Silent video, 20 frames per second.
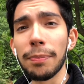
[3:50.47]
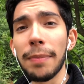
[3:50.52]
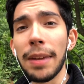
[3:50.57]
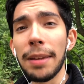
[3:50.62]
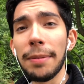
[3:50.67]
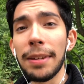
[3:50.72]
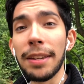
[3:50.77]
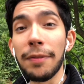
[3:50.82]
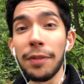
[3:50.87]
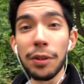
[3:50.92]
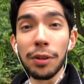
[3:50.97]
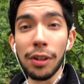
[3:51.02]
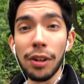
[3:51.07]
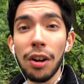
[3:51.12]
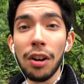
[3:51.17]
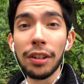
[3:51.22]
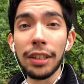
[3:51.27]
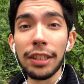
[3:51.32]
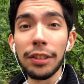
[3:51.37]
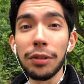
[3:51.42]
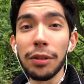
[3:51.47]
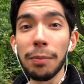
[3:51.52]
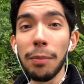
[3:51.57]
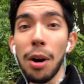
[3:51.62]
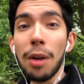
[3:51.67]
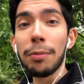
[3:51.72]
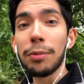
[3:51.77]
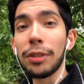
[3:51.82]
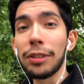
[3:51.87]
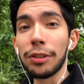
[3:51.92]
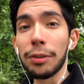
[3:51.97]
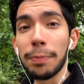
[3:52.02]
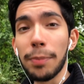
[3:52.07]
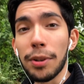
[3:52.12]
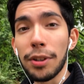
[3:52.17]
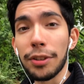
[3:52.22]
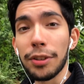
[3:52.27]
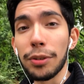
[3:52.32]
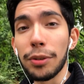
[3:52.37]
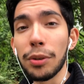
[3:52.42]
Maybe if you're lucky, your mom will support you.